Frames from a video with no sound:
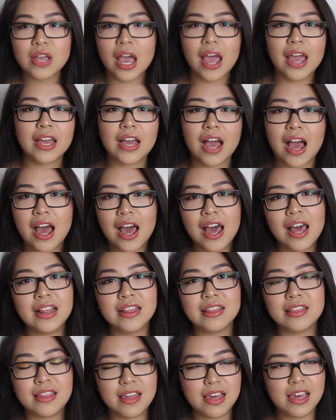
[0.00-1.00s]
I
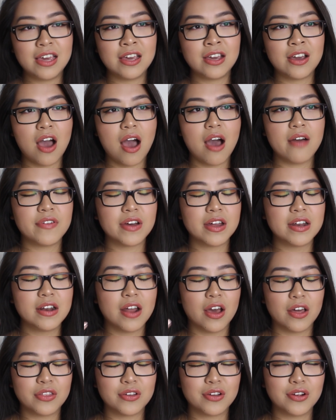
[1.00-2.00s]
can't think of
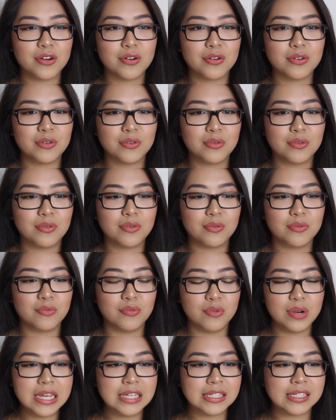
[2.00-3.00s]
another
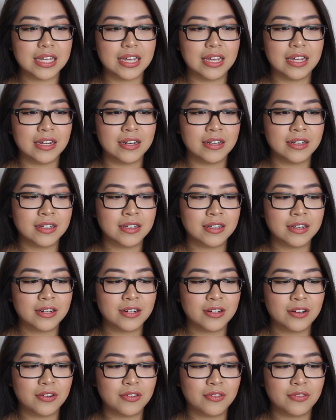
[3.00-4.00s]
reason
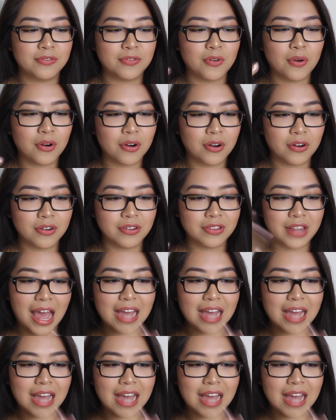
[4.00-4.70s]
for